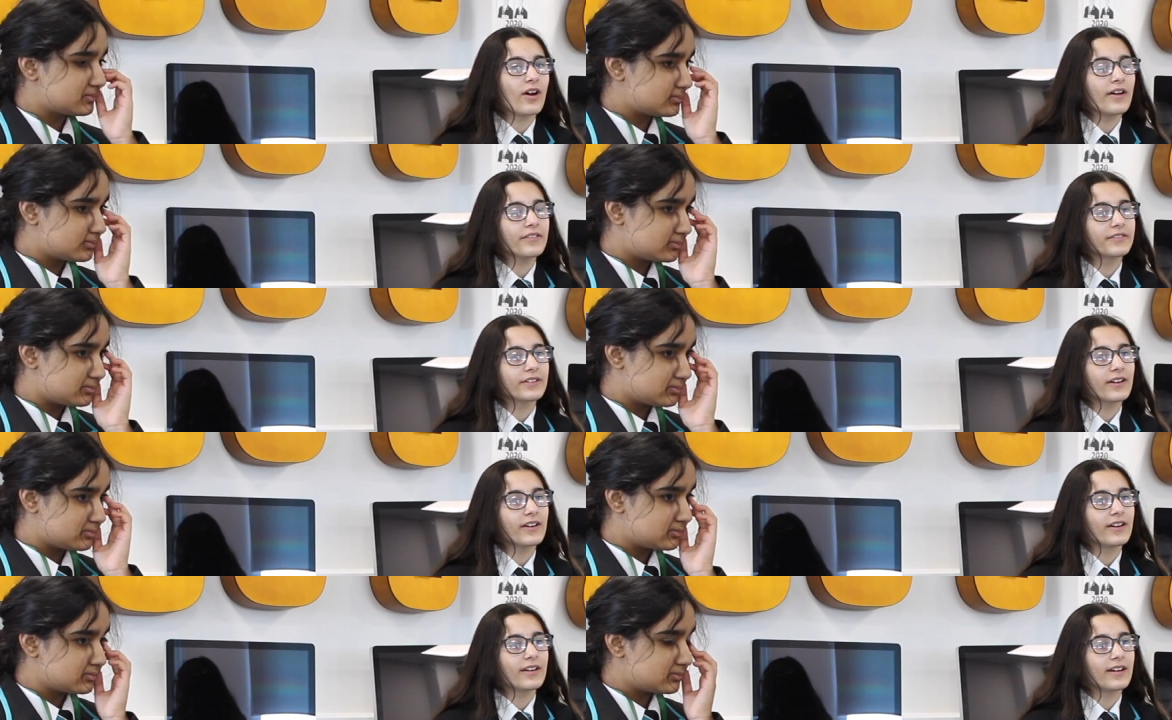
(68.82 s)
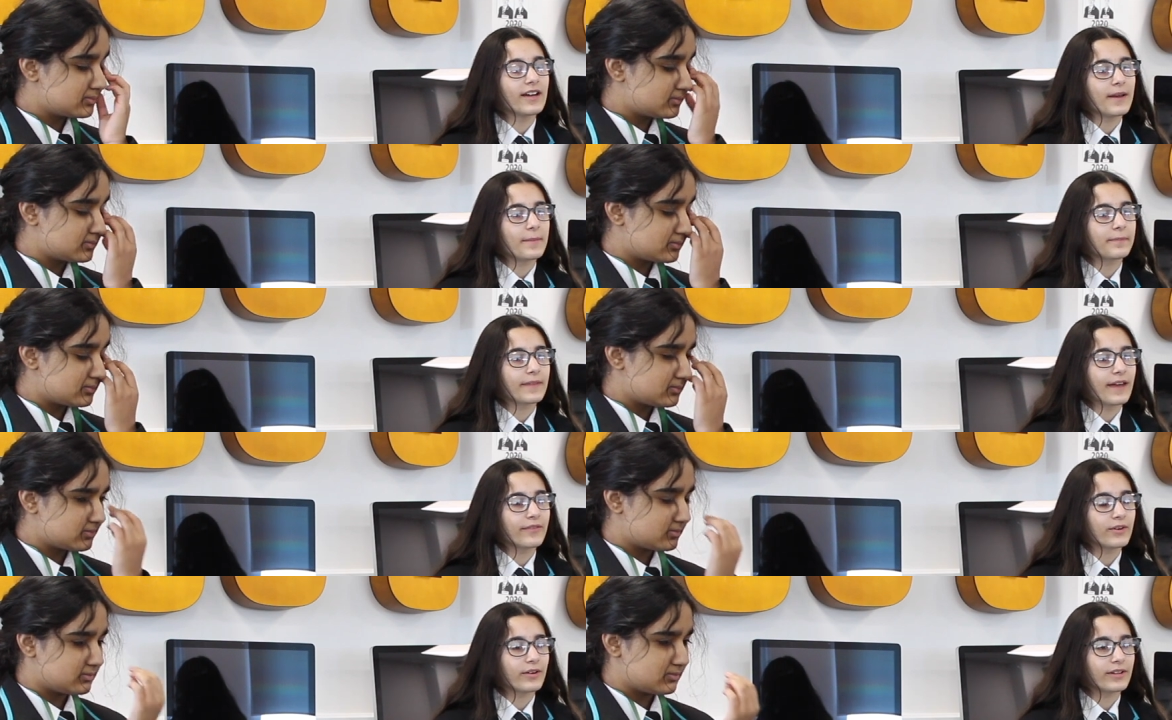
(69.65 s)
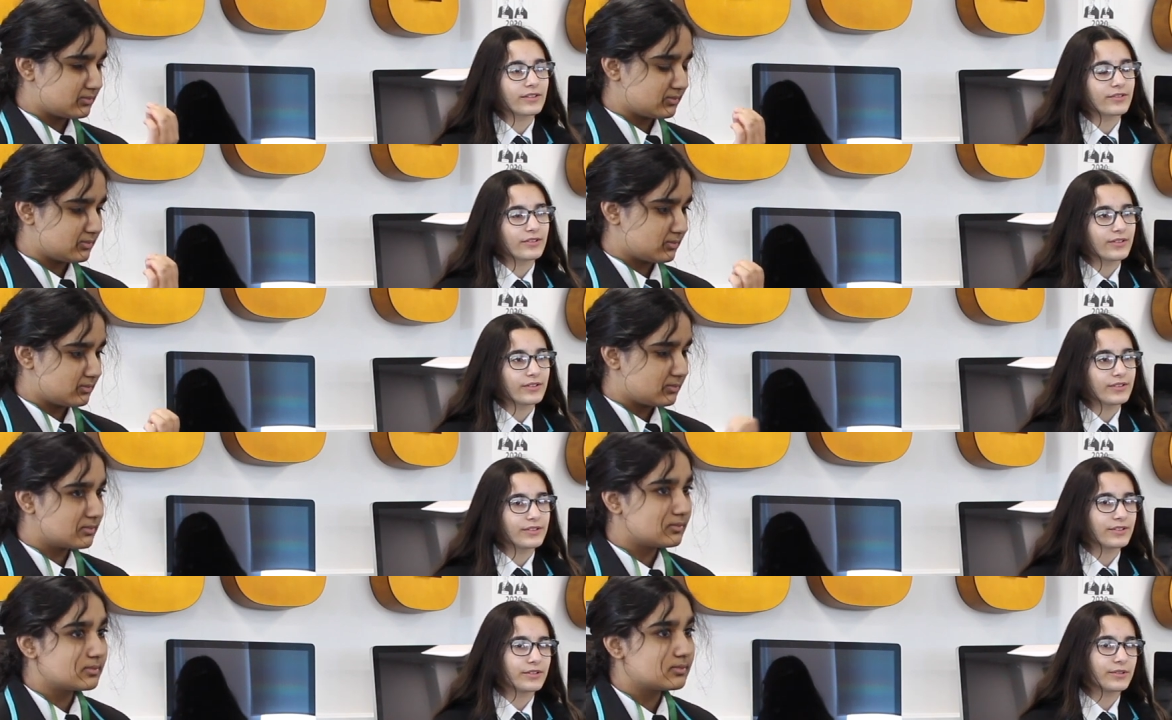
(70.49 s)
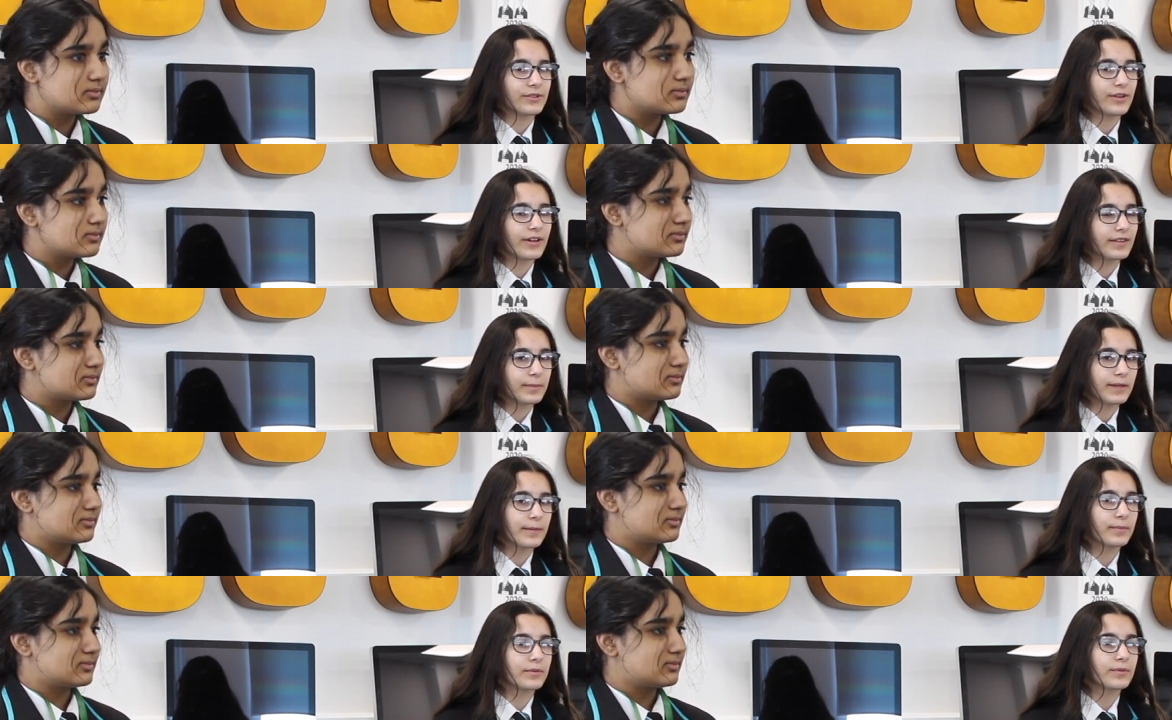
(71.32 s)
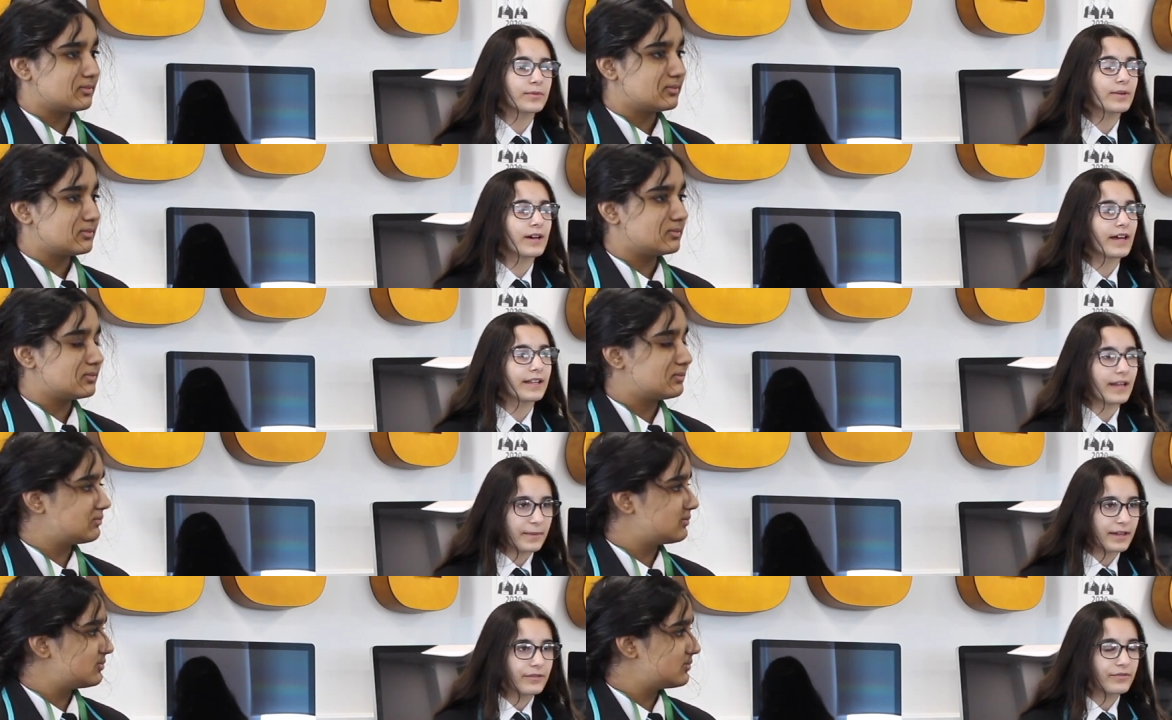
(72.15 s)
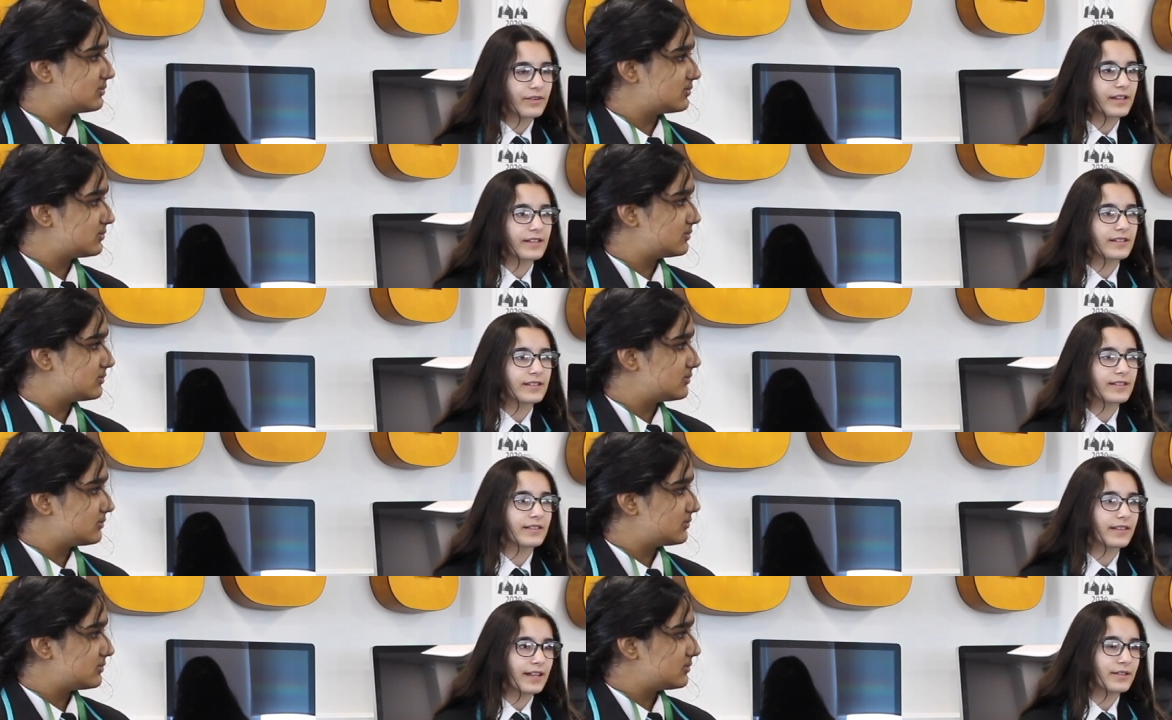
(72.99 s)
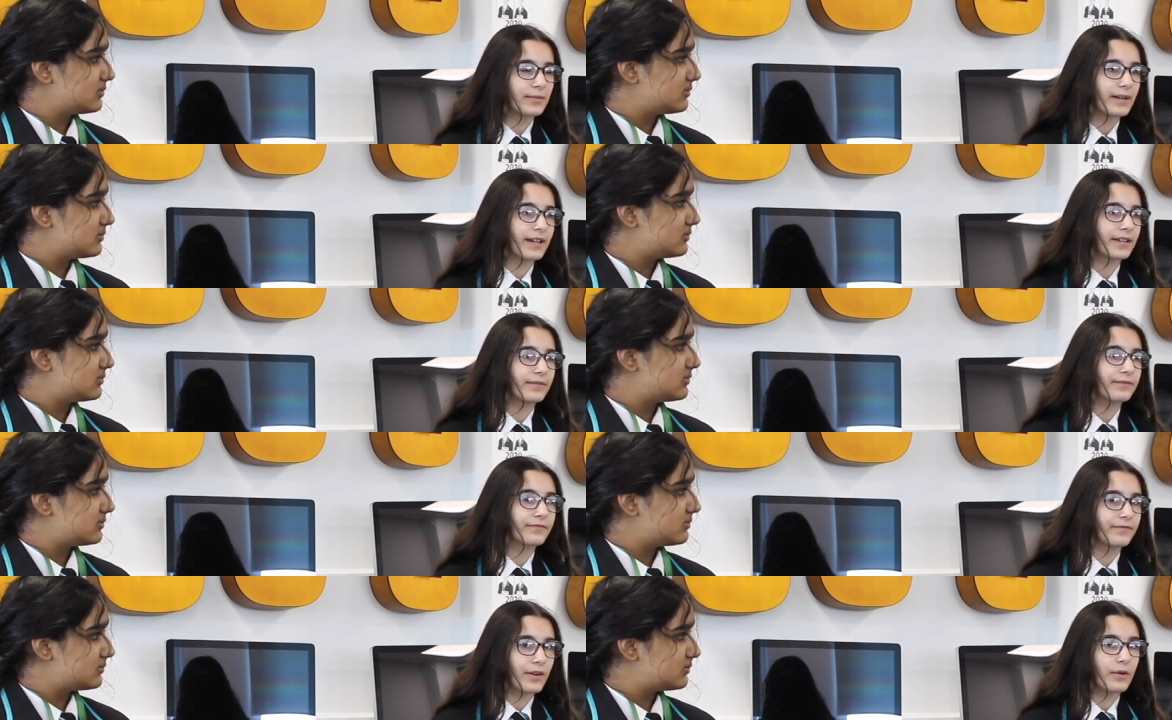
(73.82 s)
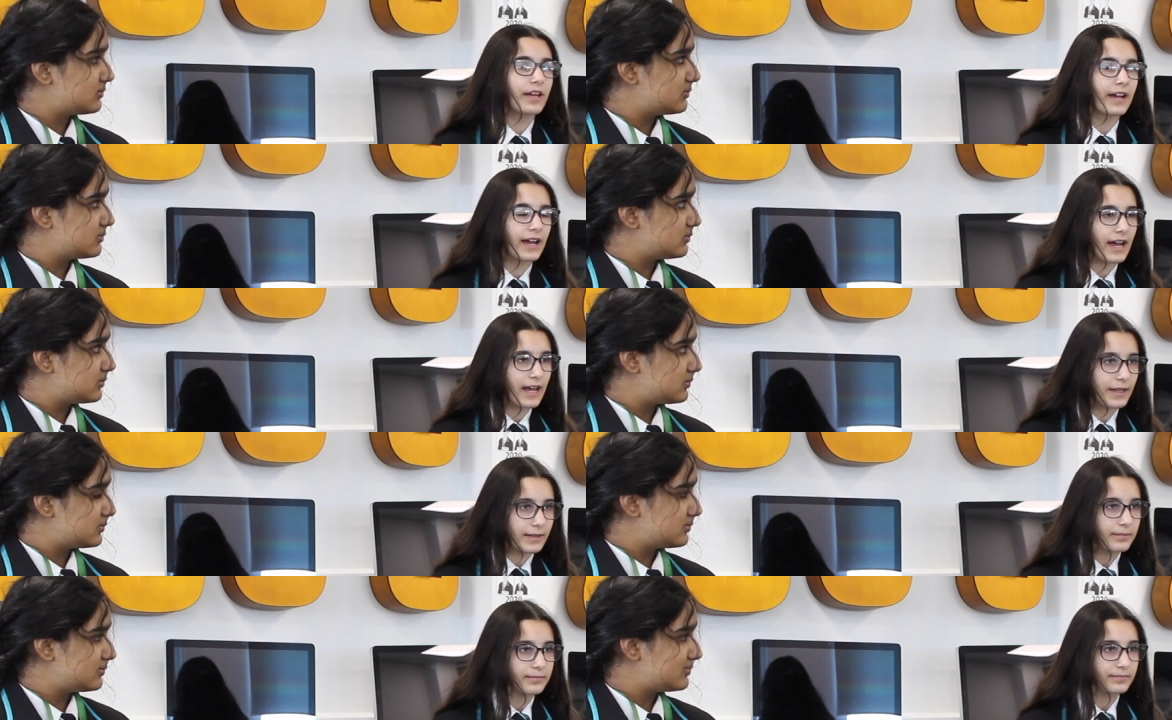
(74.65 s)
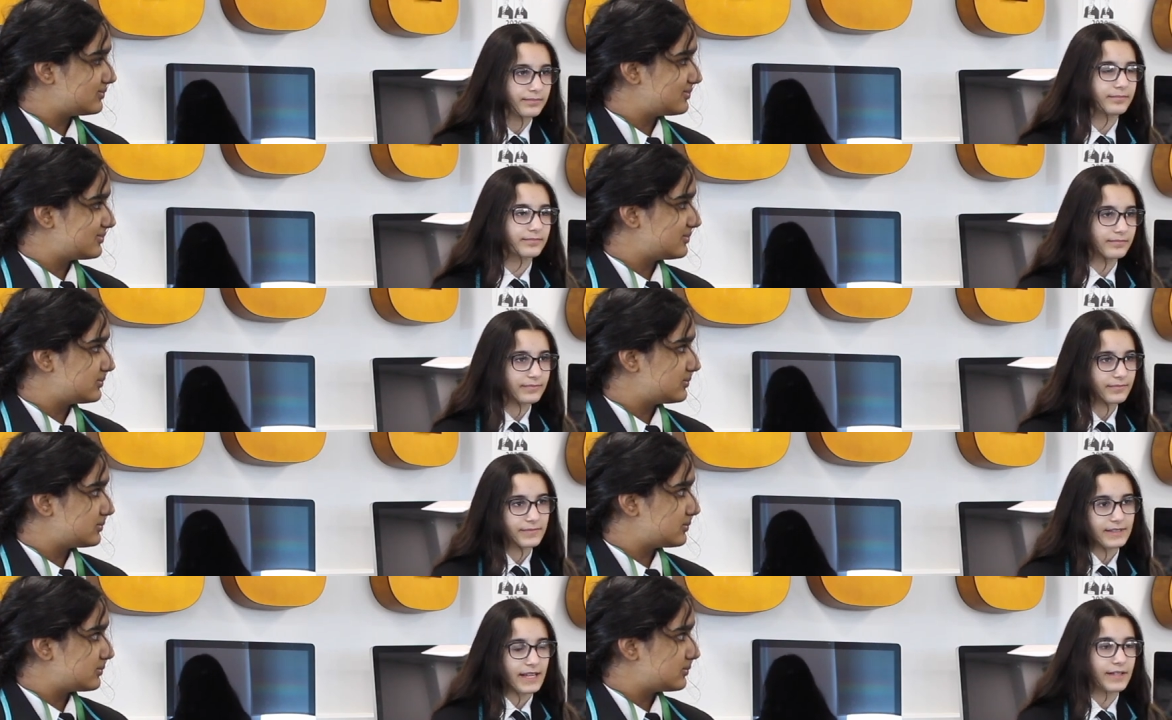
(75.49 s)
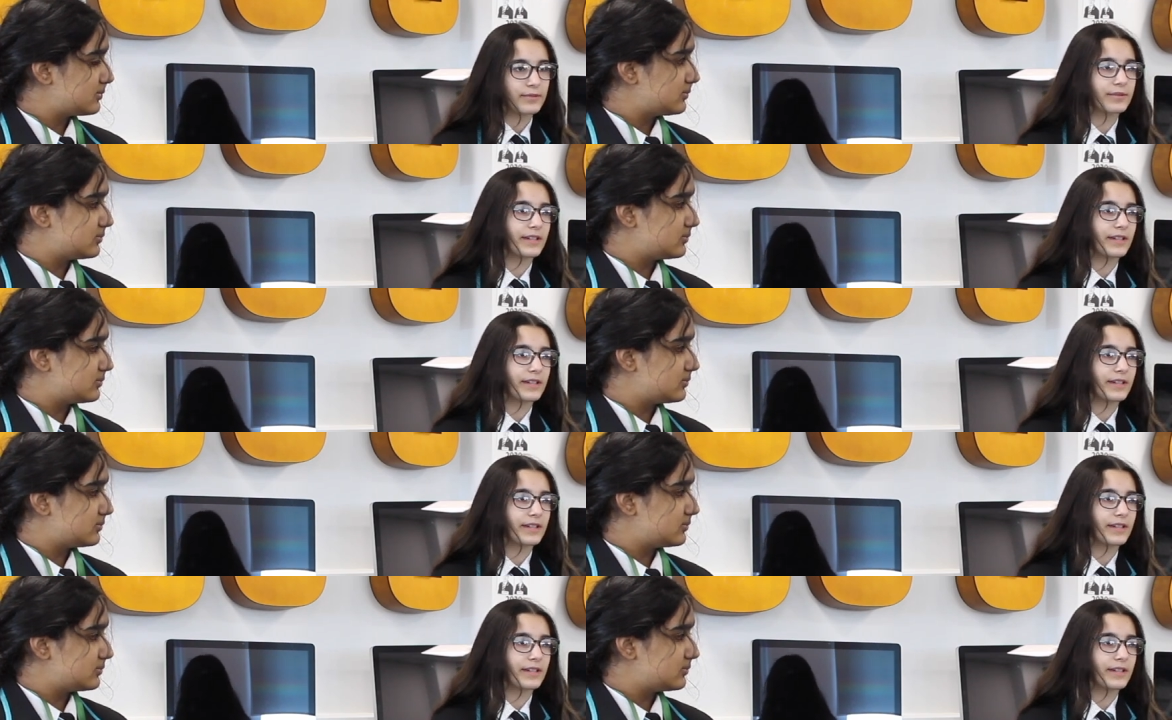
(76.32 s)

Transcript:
Speaker 1: After um, I've got introduced to other people and I made friends, that's when I felt like I settled